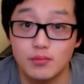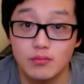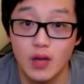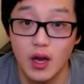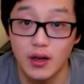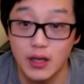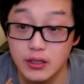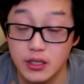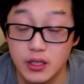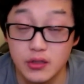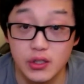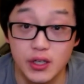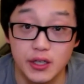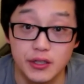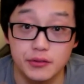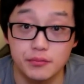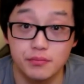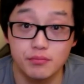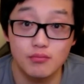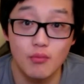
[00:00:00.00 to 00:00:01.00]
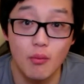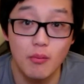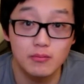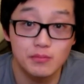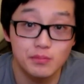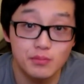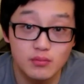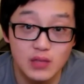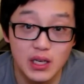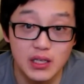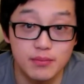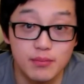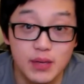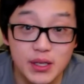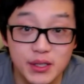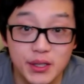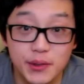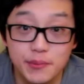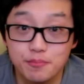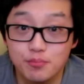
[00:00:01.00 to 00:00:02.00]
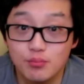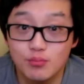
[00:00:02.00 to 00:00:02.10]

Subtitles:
that tastes nice. It's meaty,